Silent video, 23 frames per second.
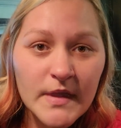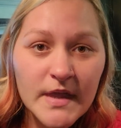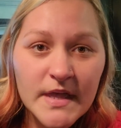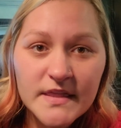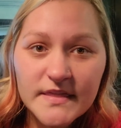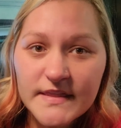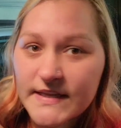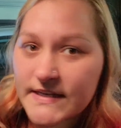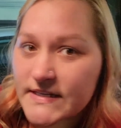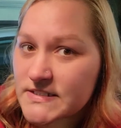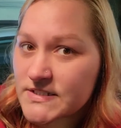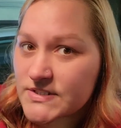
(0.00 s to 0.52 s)

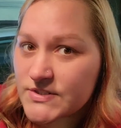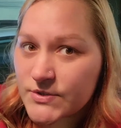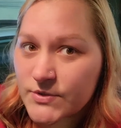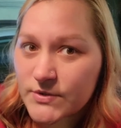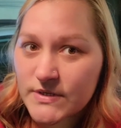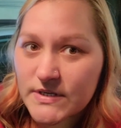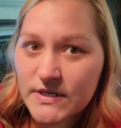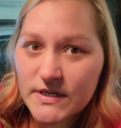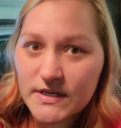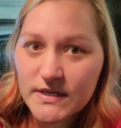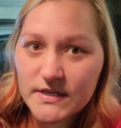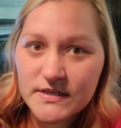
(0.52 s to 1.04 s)
they didn't do
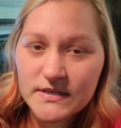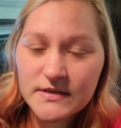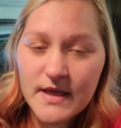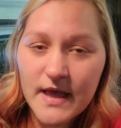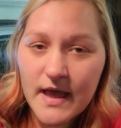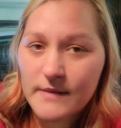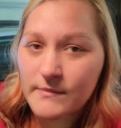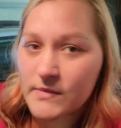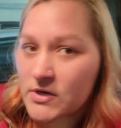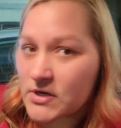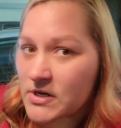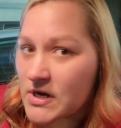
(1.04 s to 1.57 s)
a
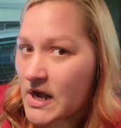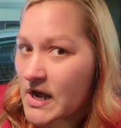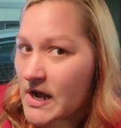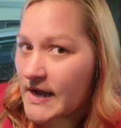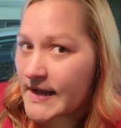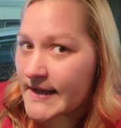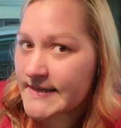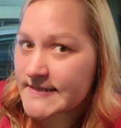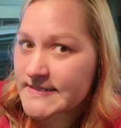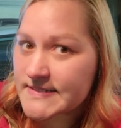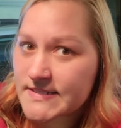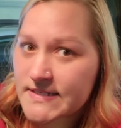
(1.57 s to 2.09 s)

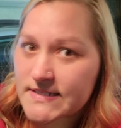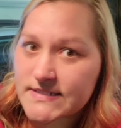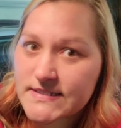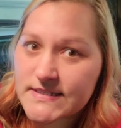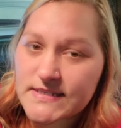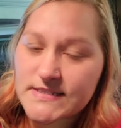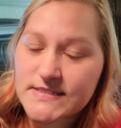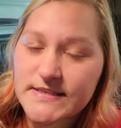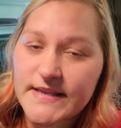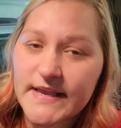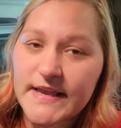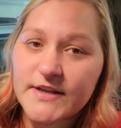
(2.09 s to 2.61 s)
MRI,
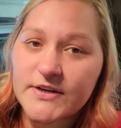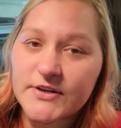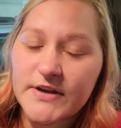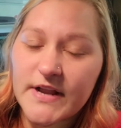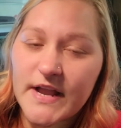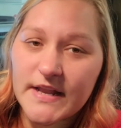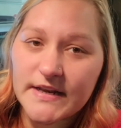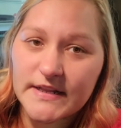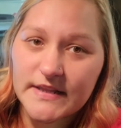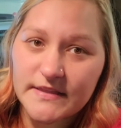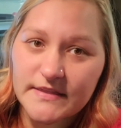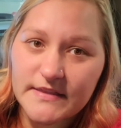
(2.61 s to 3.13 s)
CT scan, or
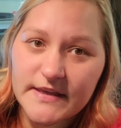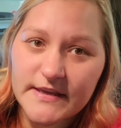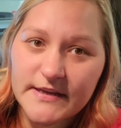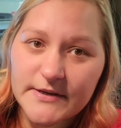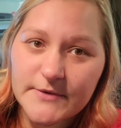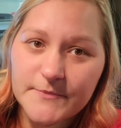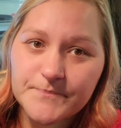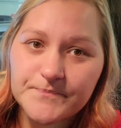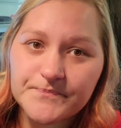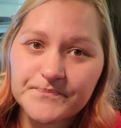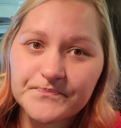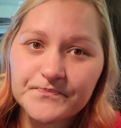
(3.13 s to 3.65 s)
anything.
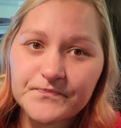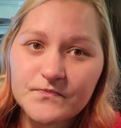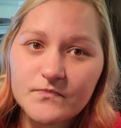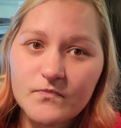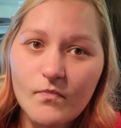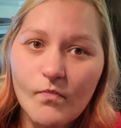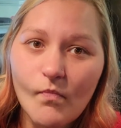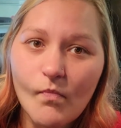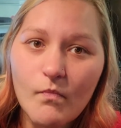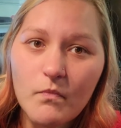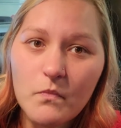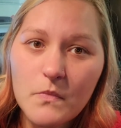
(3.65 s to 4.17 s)

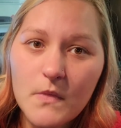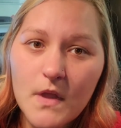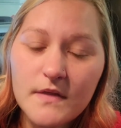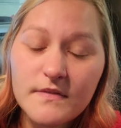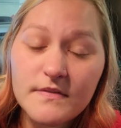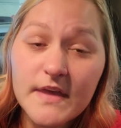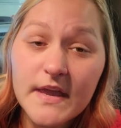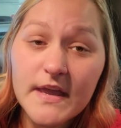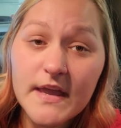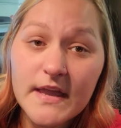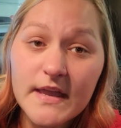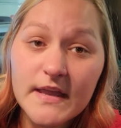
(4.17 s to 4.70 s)

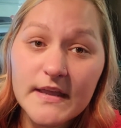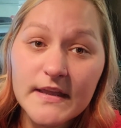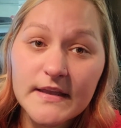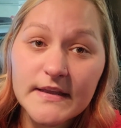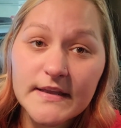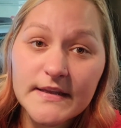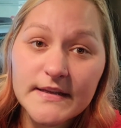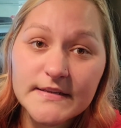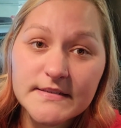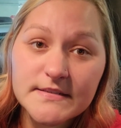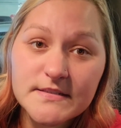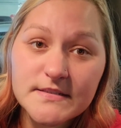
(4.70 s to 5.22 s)

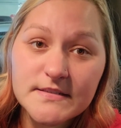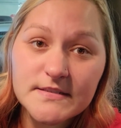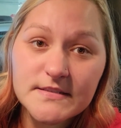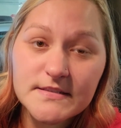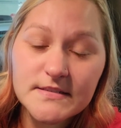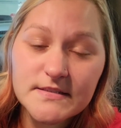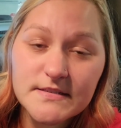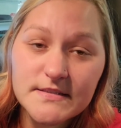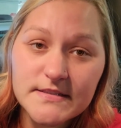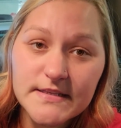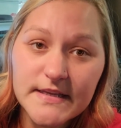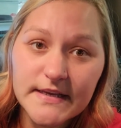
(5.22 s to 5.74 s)
They
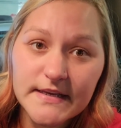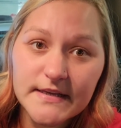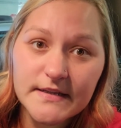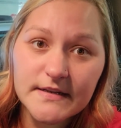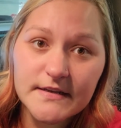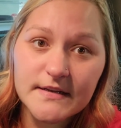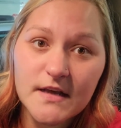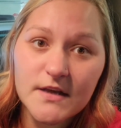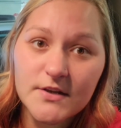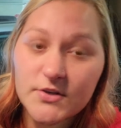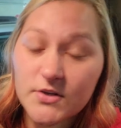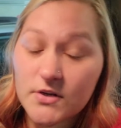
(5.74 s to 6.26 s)
did
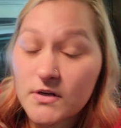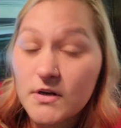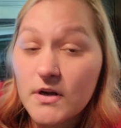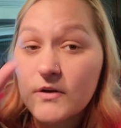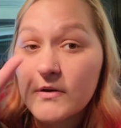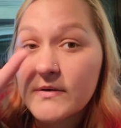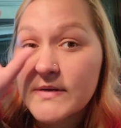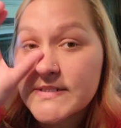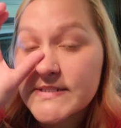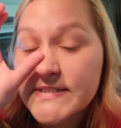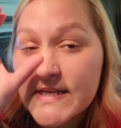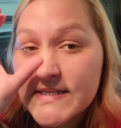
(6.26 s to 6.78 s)
a neuro
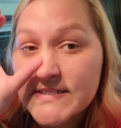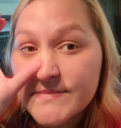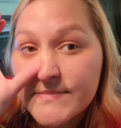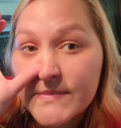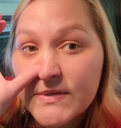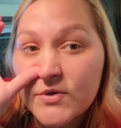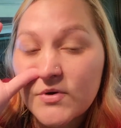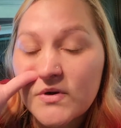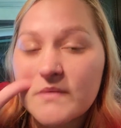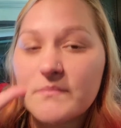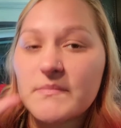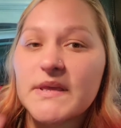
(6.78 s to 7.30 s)

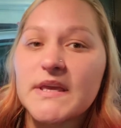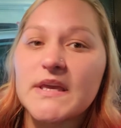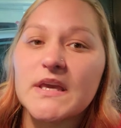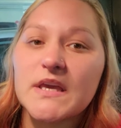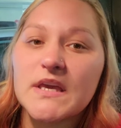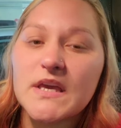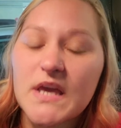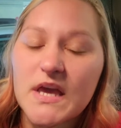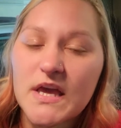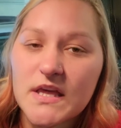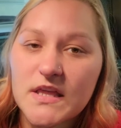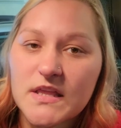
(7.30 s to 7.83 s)
assessment on me
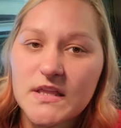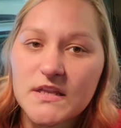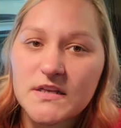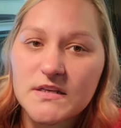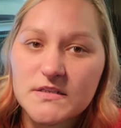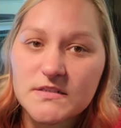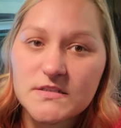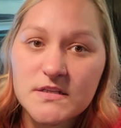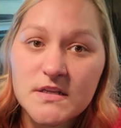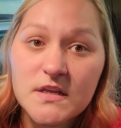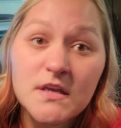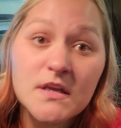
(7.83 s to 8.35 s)
and
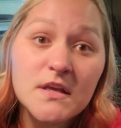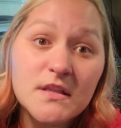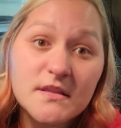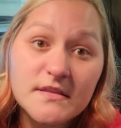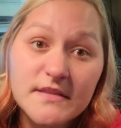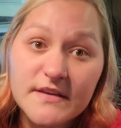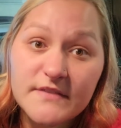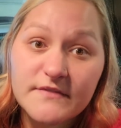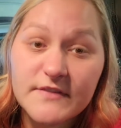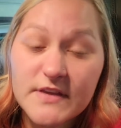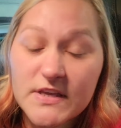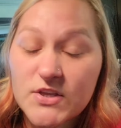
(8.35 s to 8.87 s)

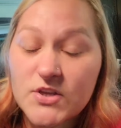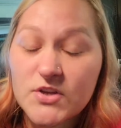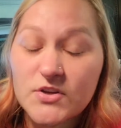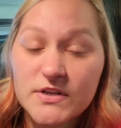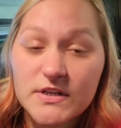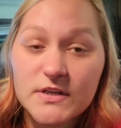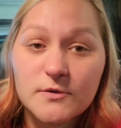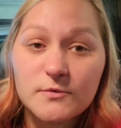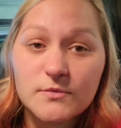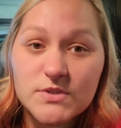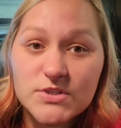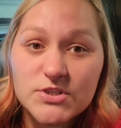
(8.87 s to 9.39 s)
they figured
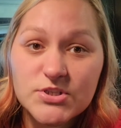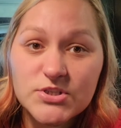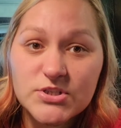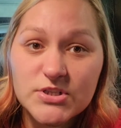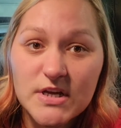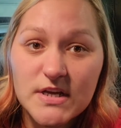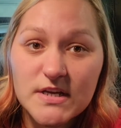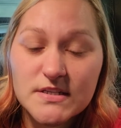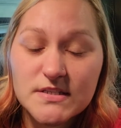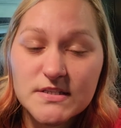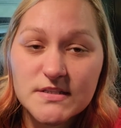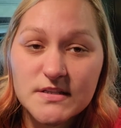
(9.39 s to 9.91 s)
it was
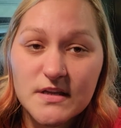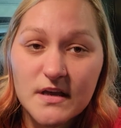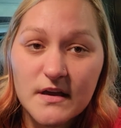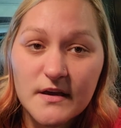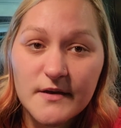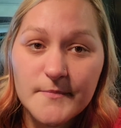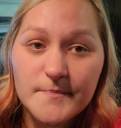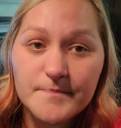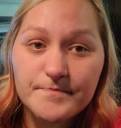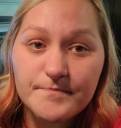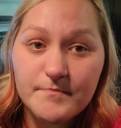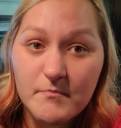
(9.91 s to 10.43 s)
just a
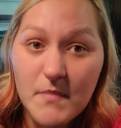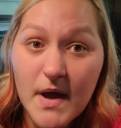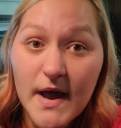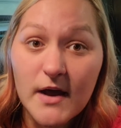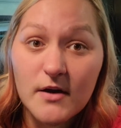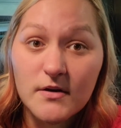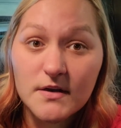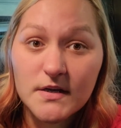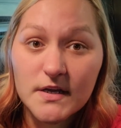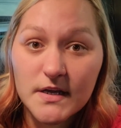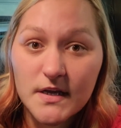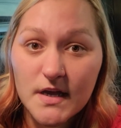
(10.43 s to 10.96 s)

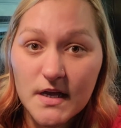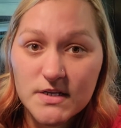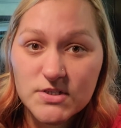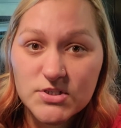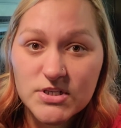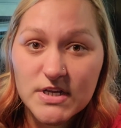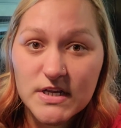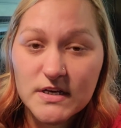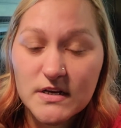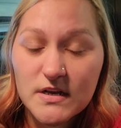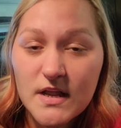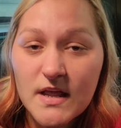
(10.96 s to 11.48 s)
mild
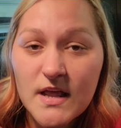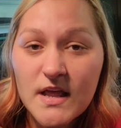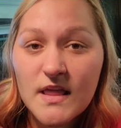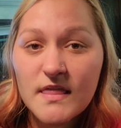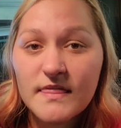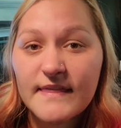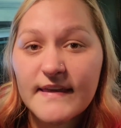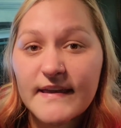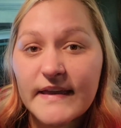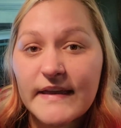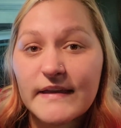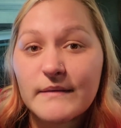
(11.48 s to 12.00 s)
concussion.
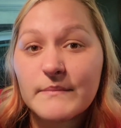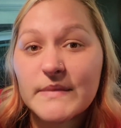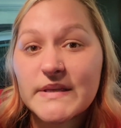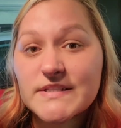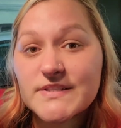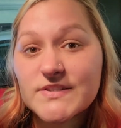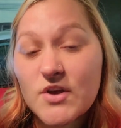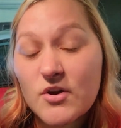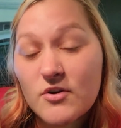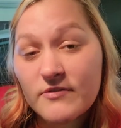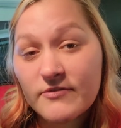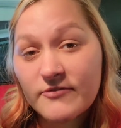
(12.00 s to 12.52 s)
They gave me
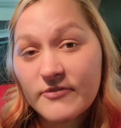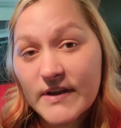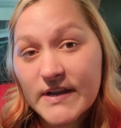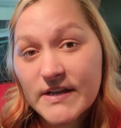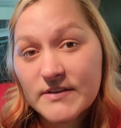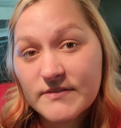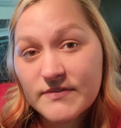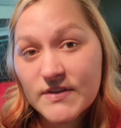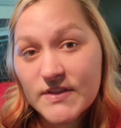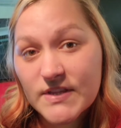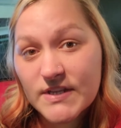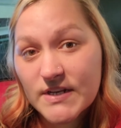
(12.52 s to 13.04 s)
Zofran
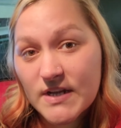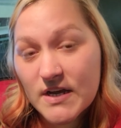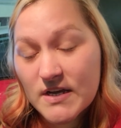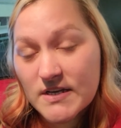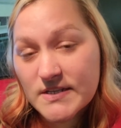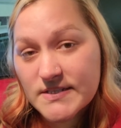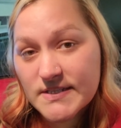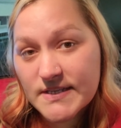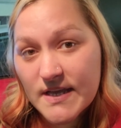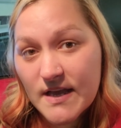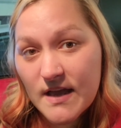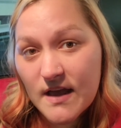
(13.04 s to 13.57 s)
for the
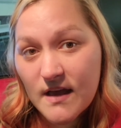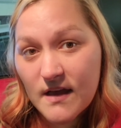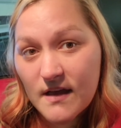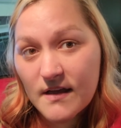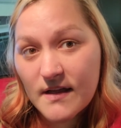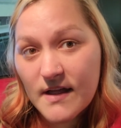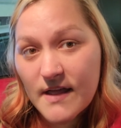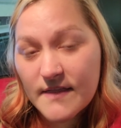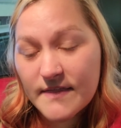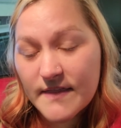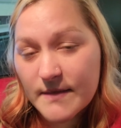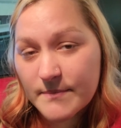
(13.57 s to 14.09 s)
nausea
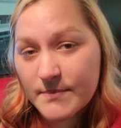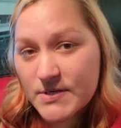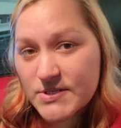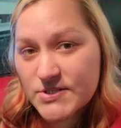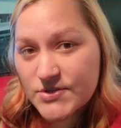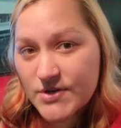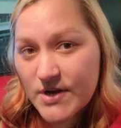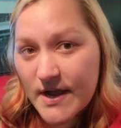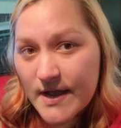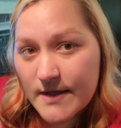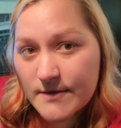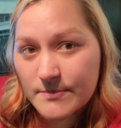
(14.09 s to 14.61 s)
and they
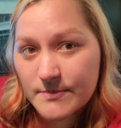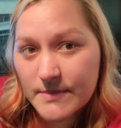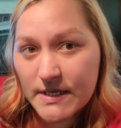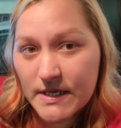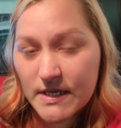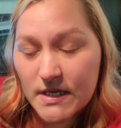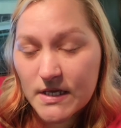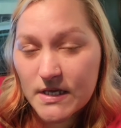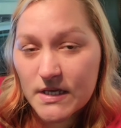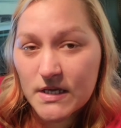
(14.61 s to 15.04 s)
prescribed me,